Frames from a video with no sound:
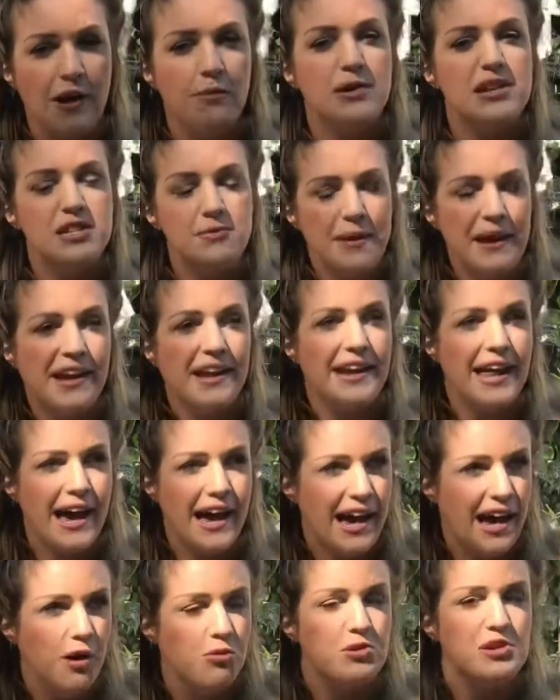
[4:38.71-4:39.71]
We speak in
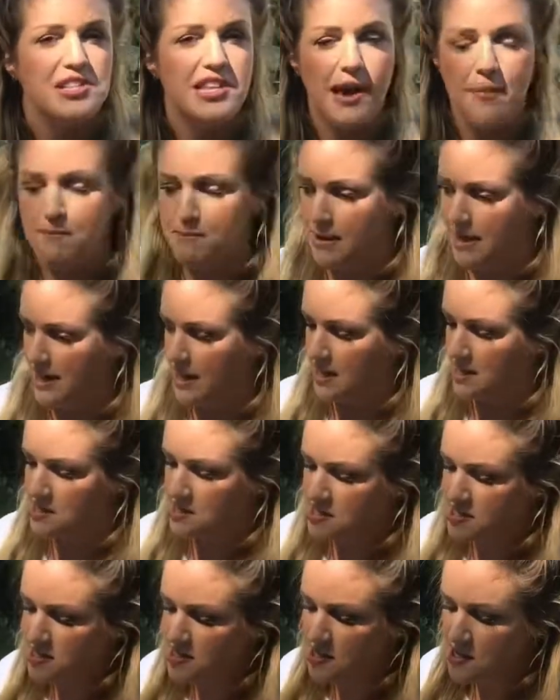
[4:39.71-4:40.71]
hours and
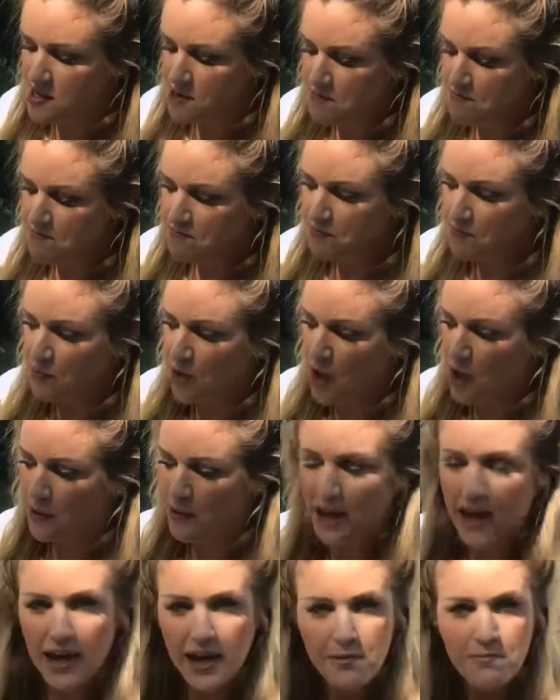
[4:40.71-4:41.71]
minutes.
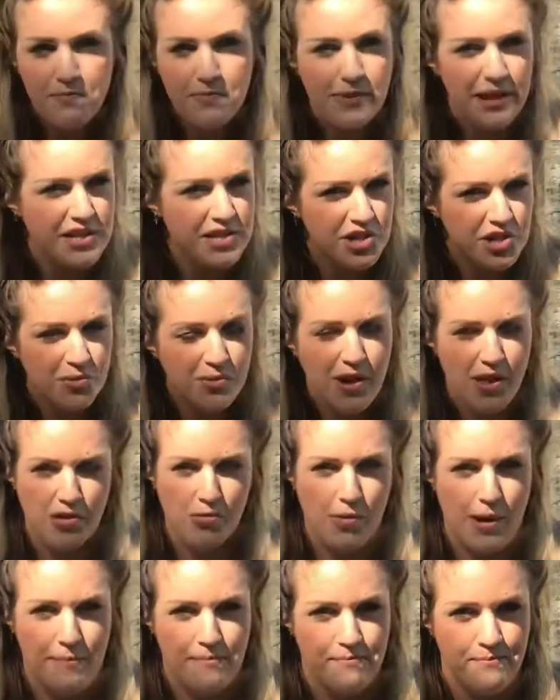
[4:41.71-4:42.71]
Okay, let's do another
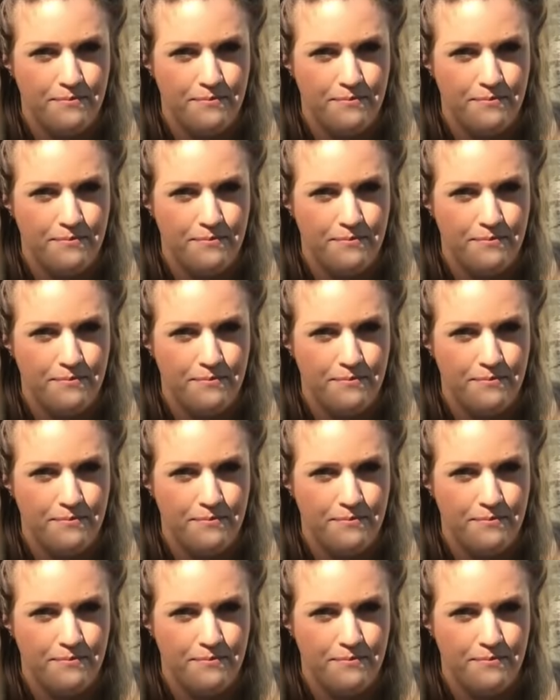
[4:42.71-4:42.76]
one.